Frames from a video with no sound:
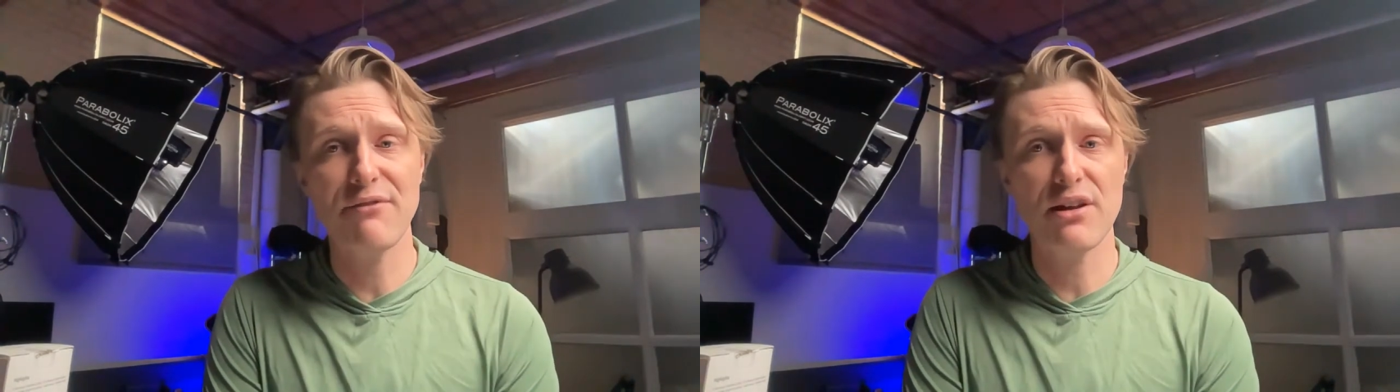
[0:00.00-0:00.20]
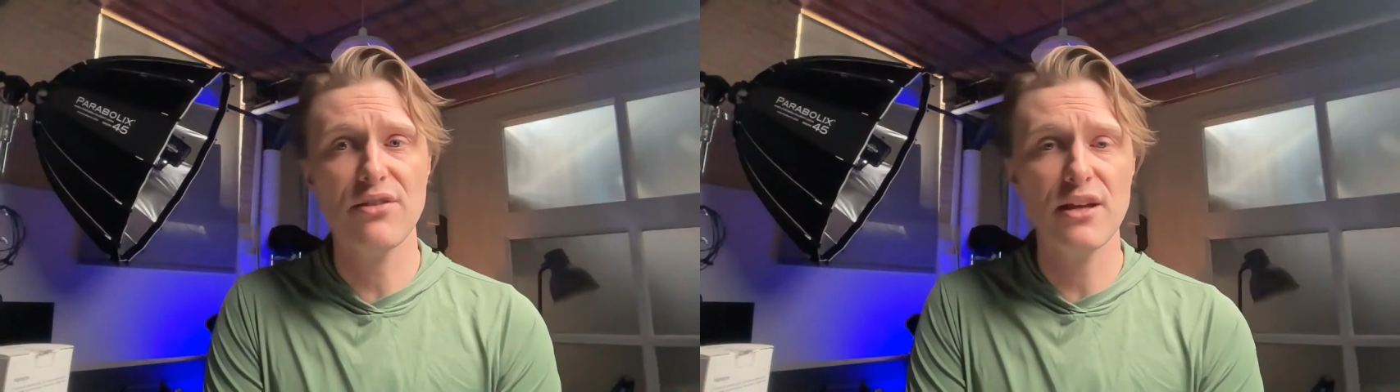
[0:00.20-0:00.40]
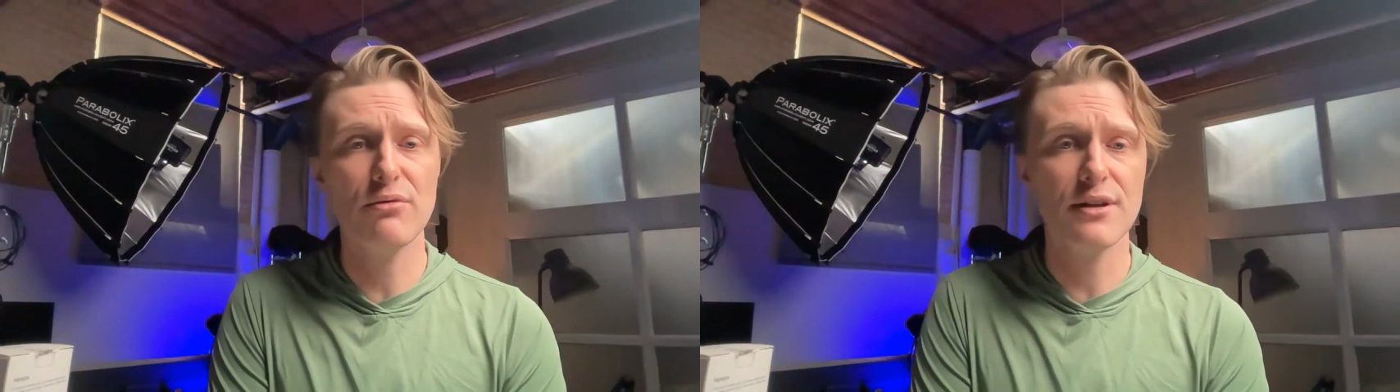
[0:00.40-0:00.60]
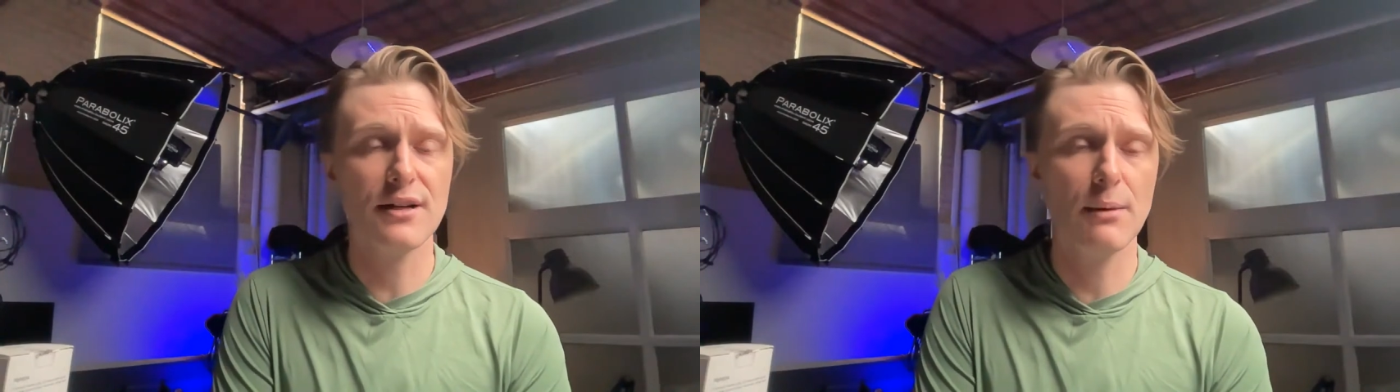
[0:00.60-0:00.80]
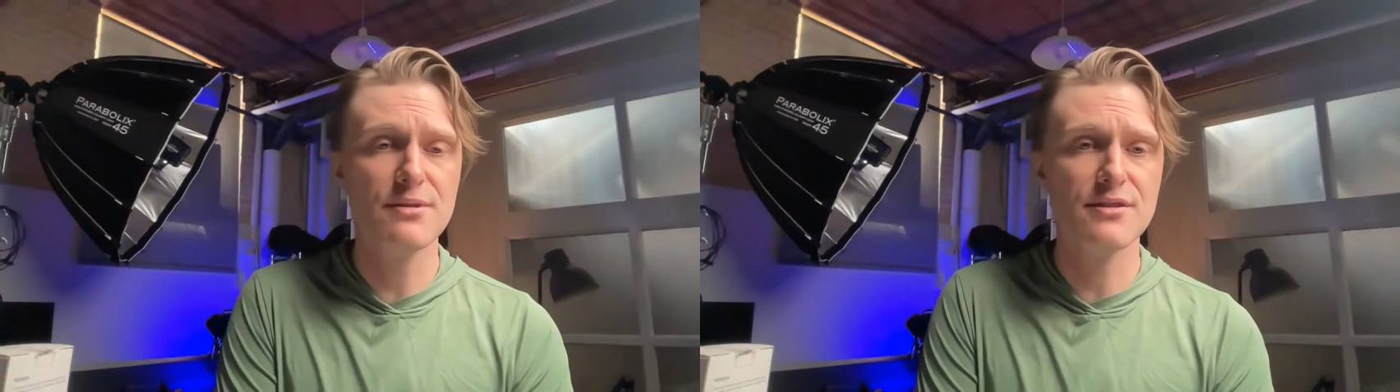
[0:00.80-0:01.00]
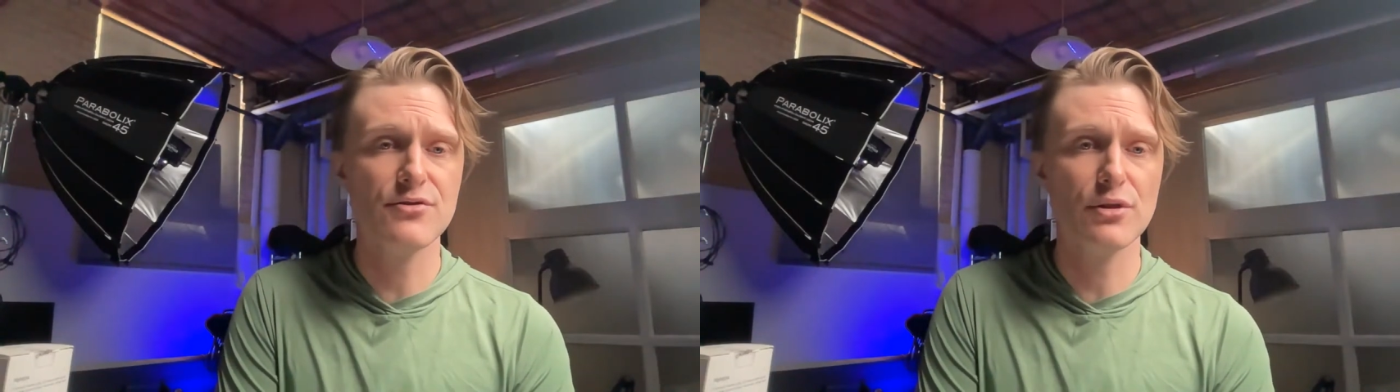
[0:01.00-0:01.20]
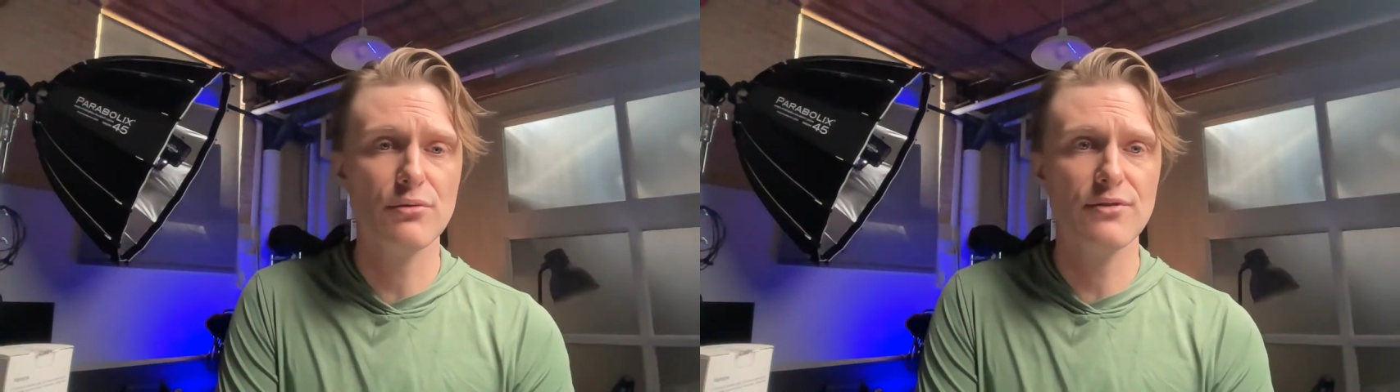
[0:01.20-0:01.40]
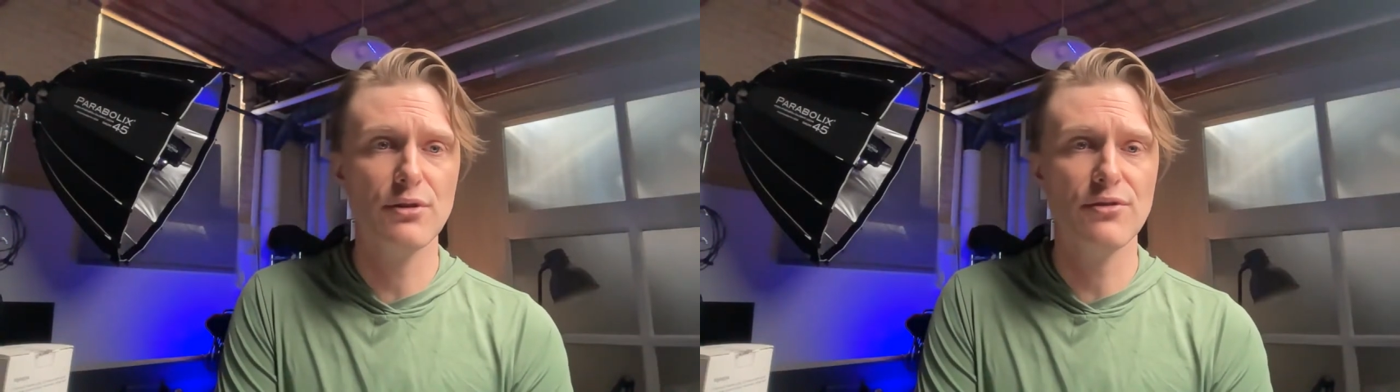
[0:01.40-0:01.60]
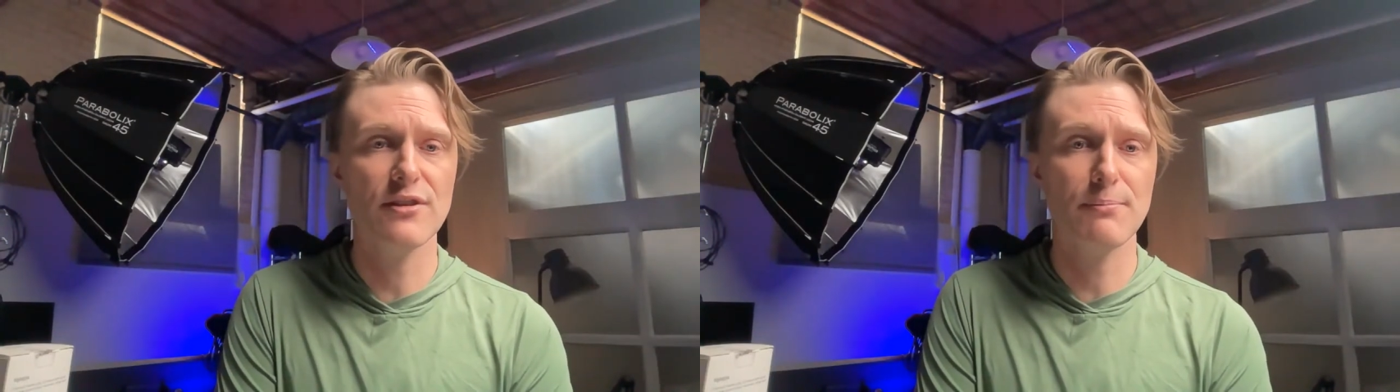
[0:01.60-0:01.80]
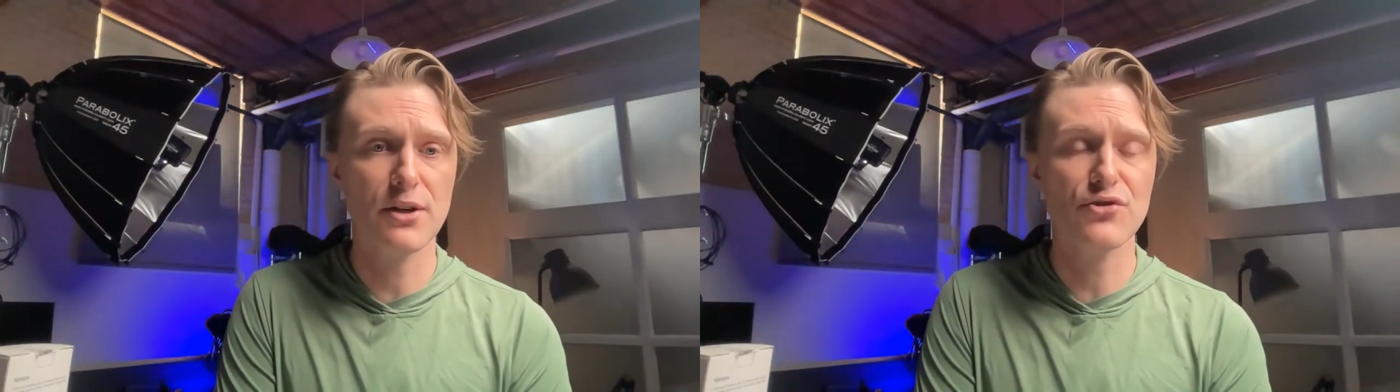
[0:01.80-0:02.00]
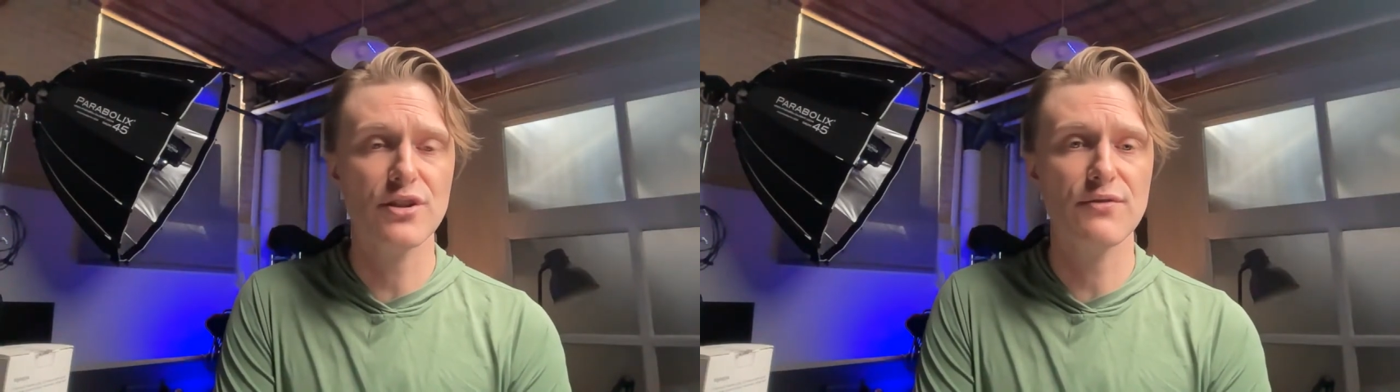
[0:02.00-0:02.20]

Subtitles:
I think, when it comes to drone use, especially